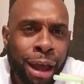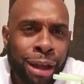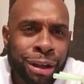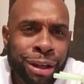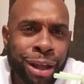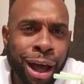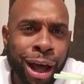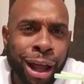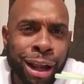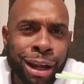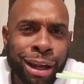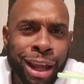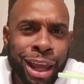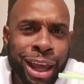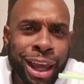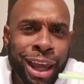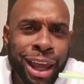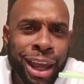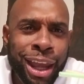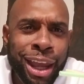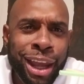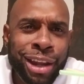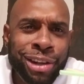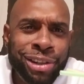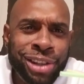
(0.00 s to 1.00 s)
The
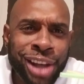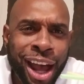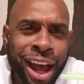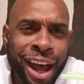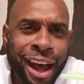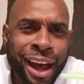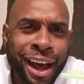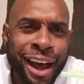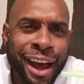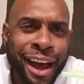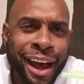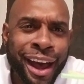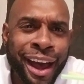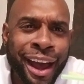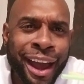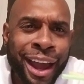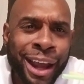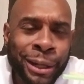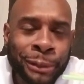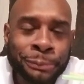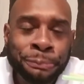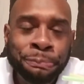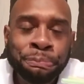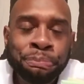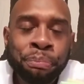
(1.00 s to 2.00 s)

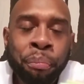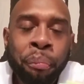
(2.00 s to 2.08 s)
Legion.